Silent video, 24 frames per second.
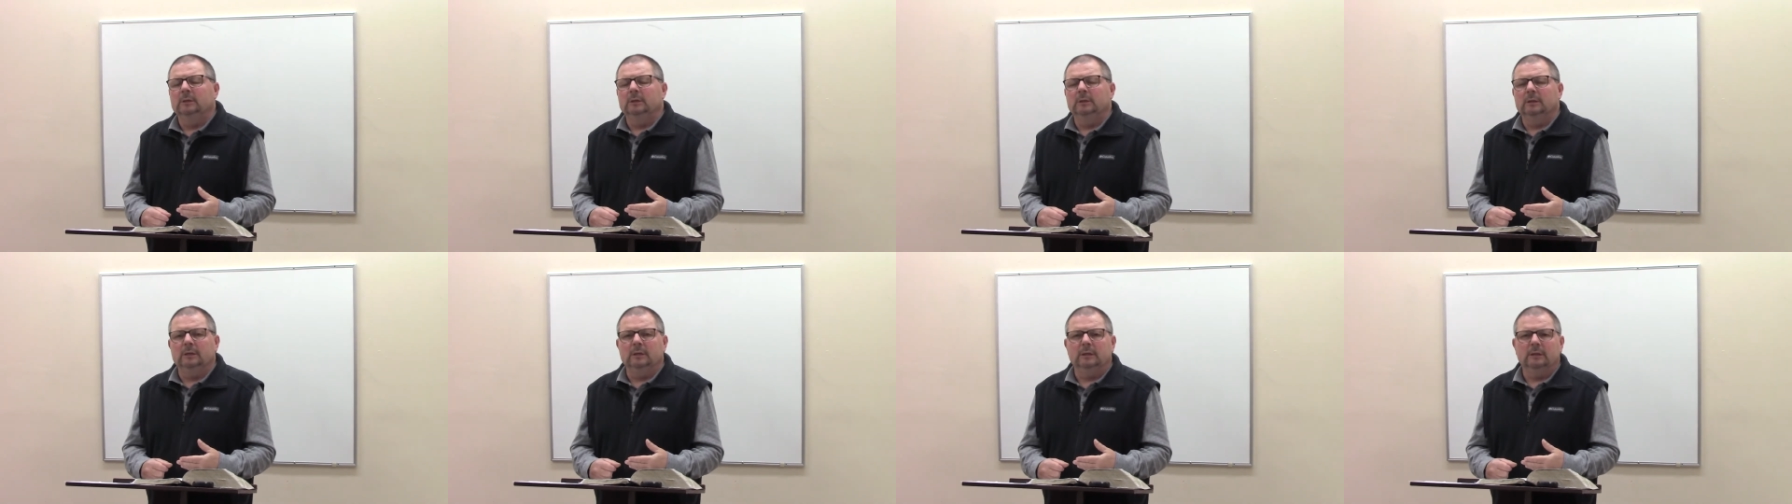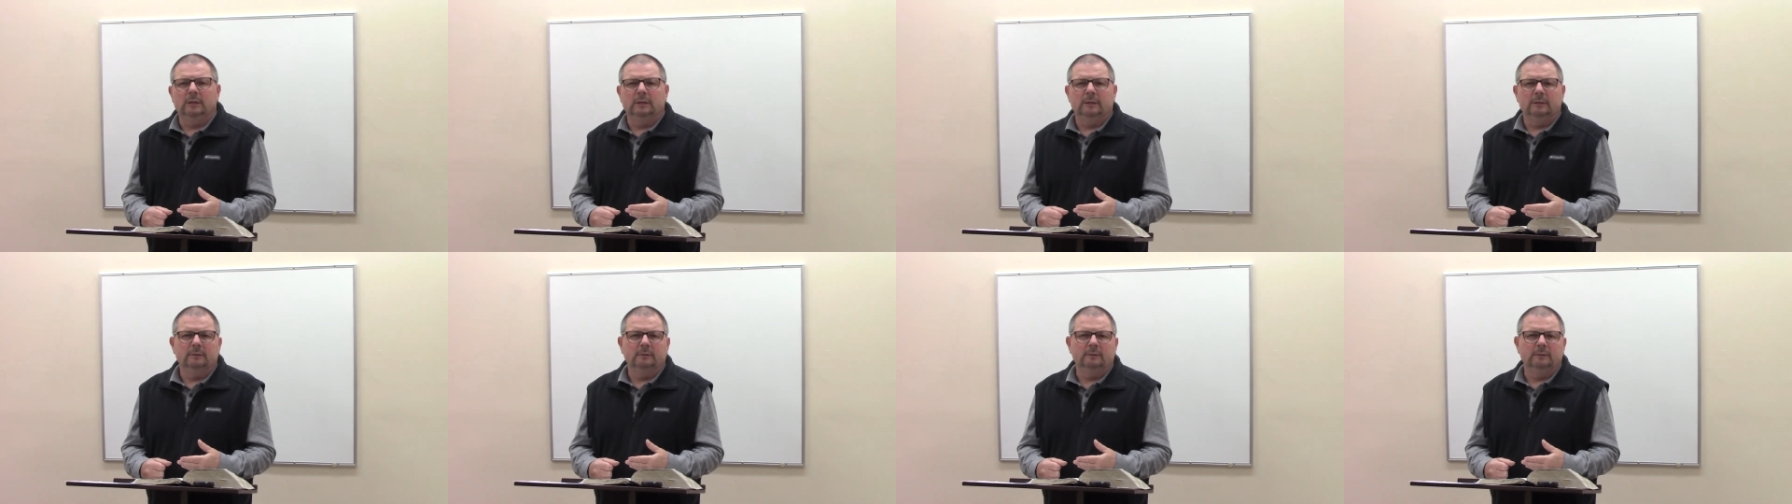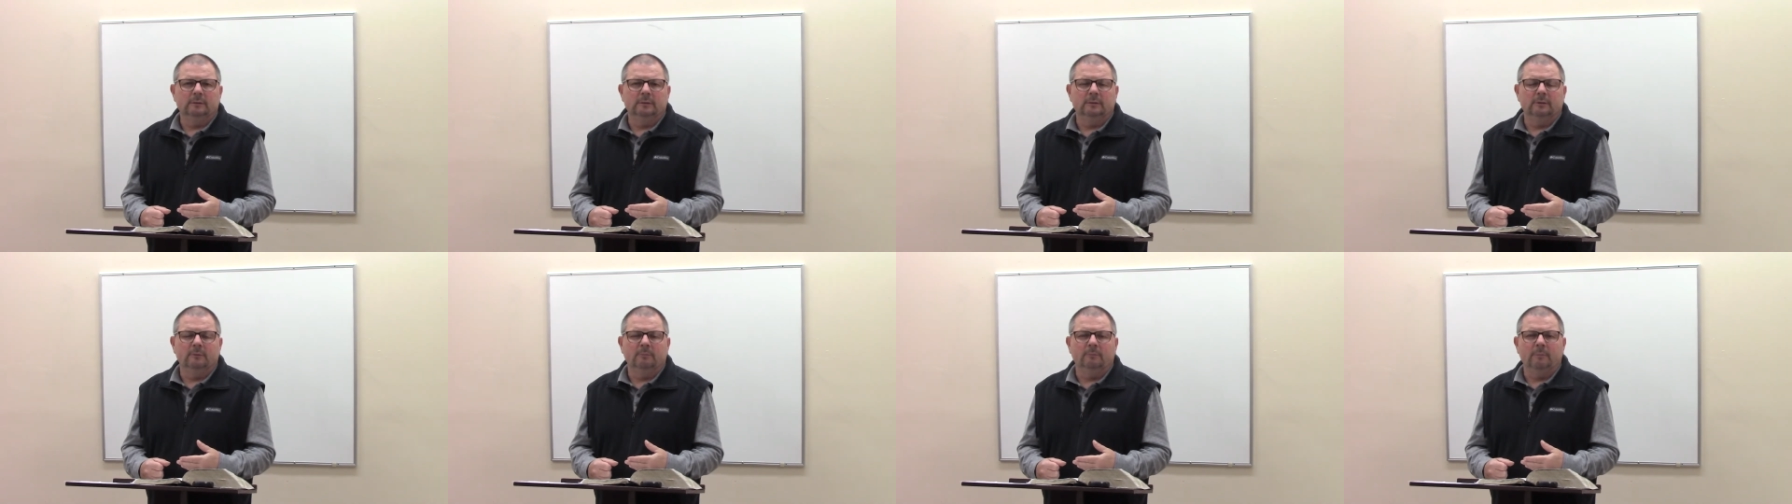uh,
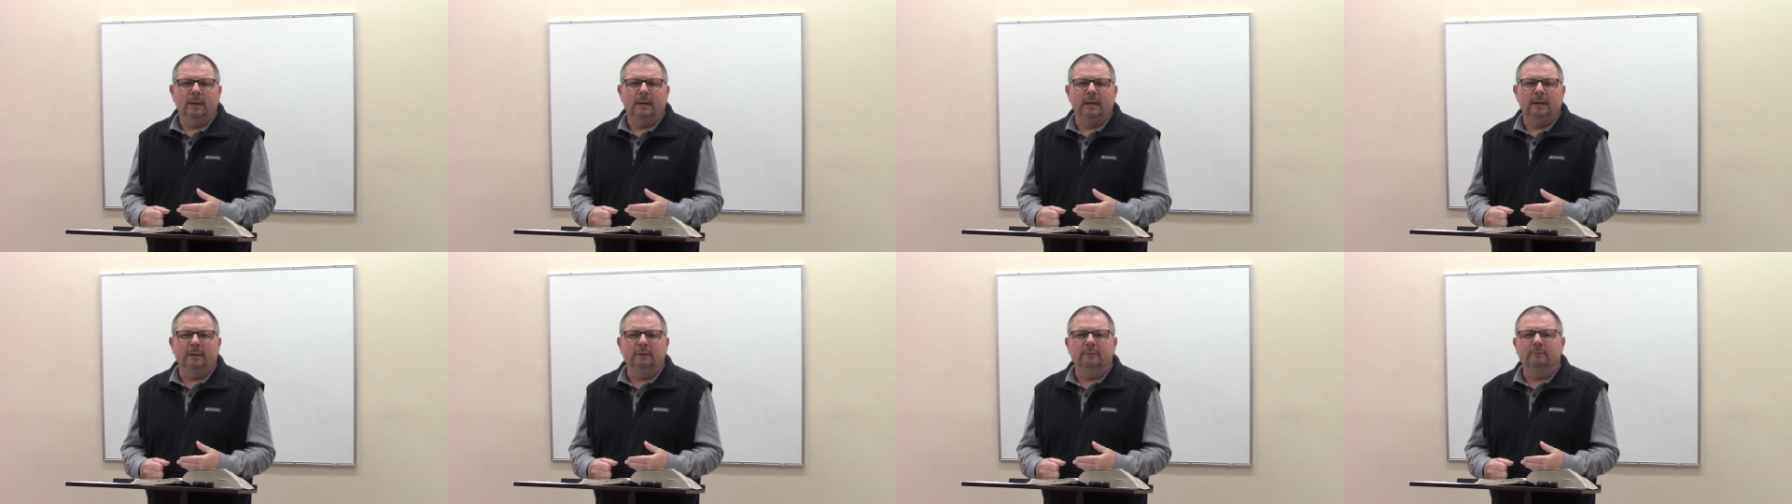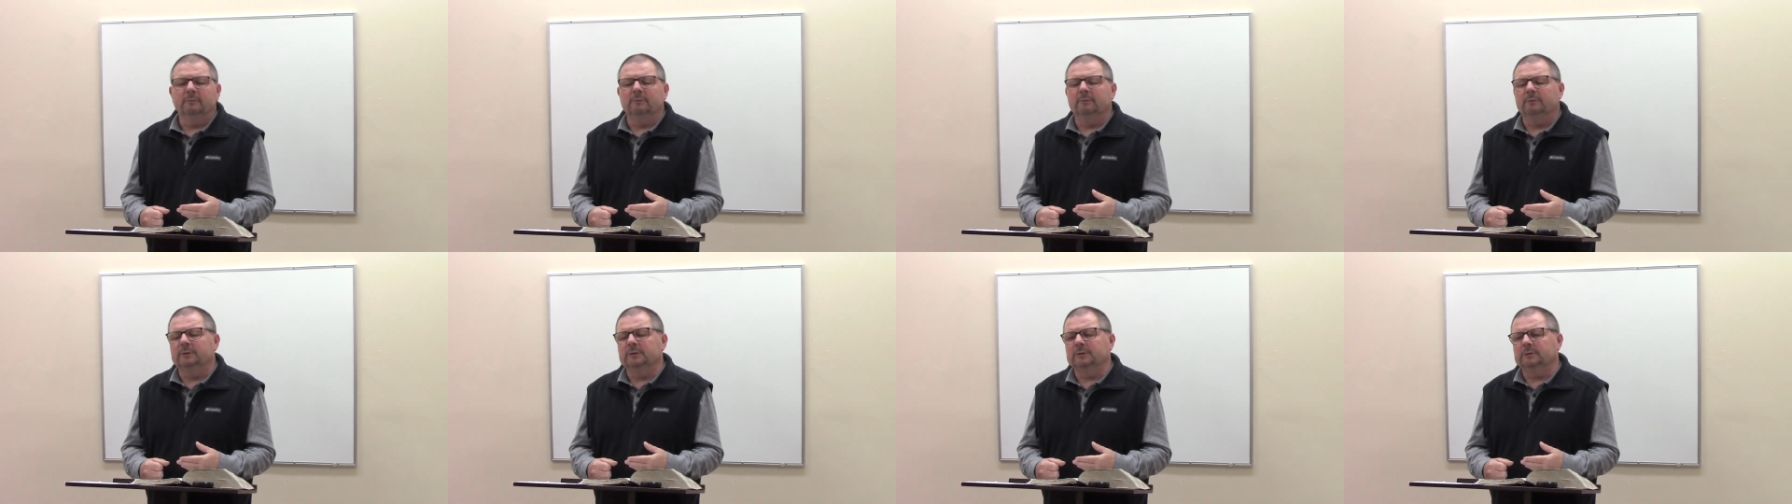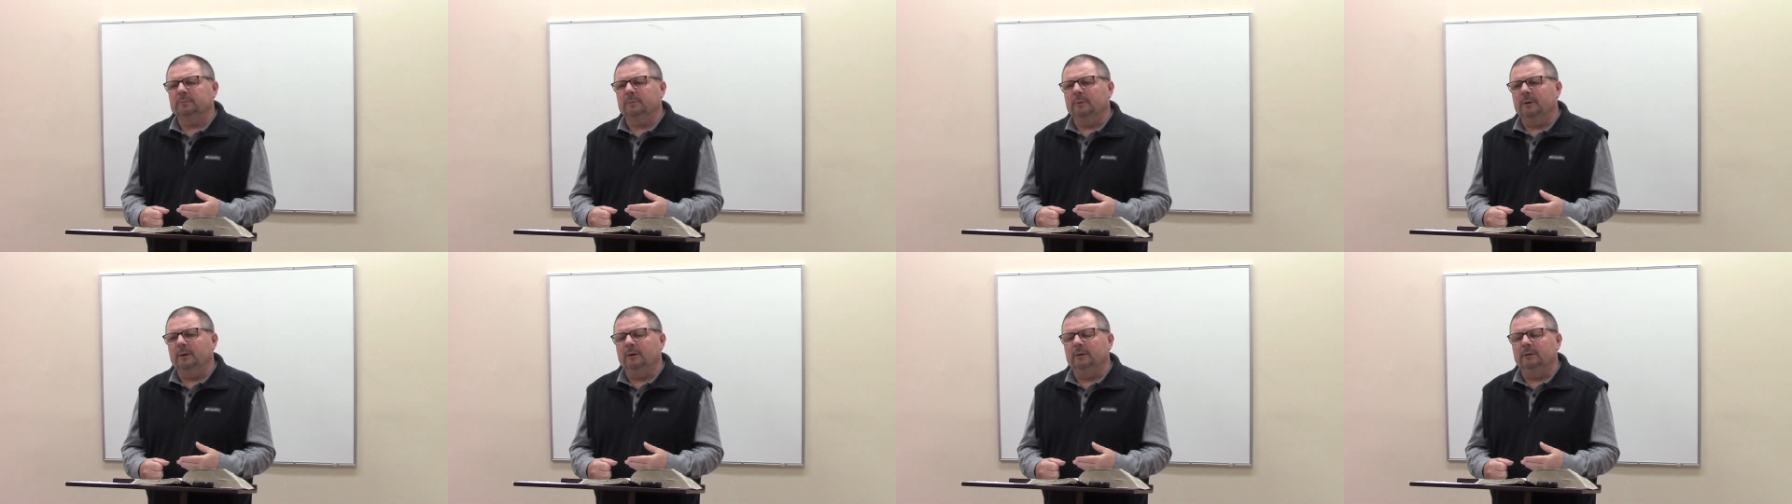you know, man
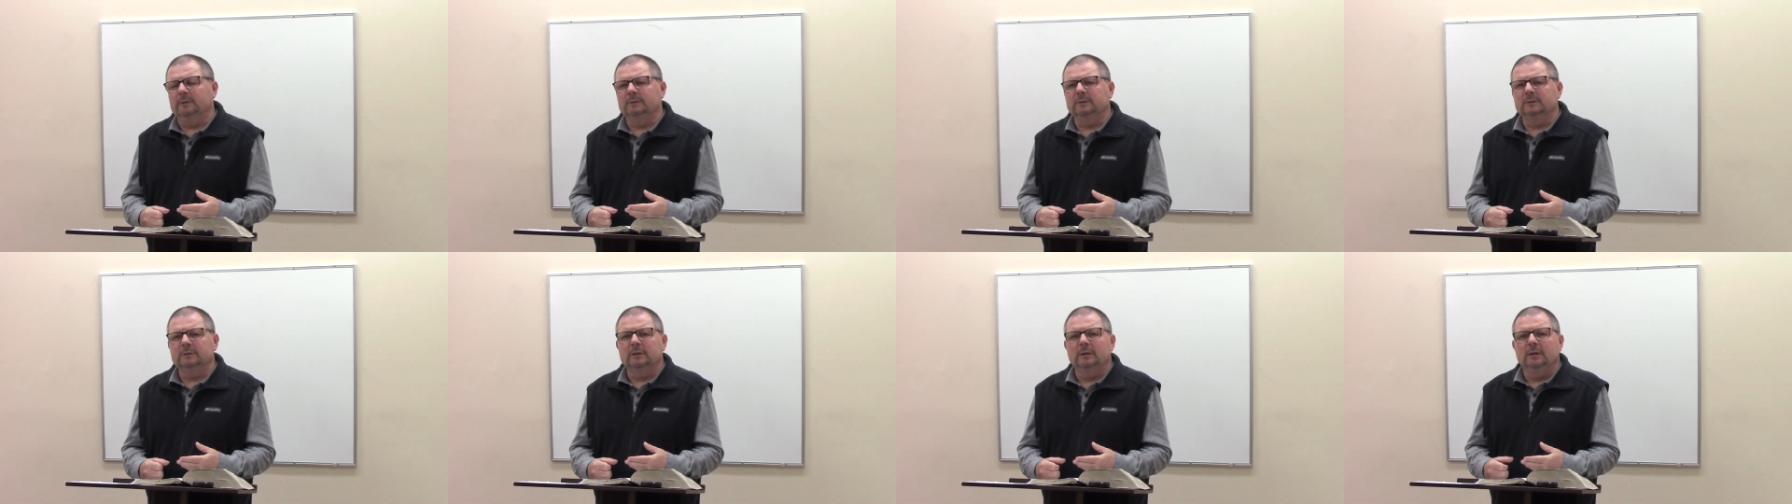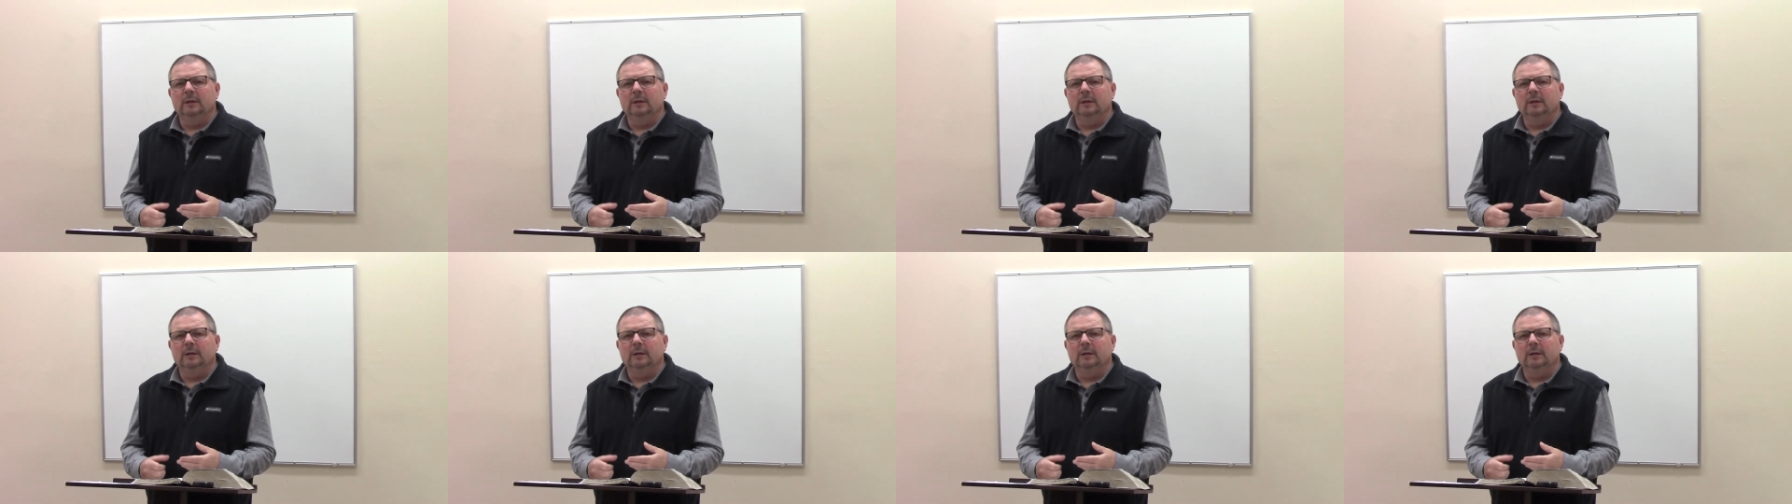responds.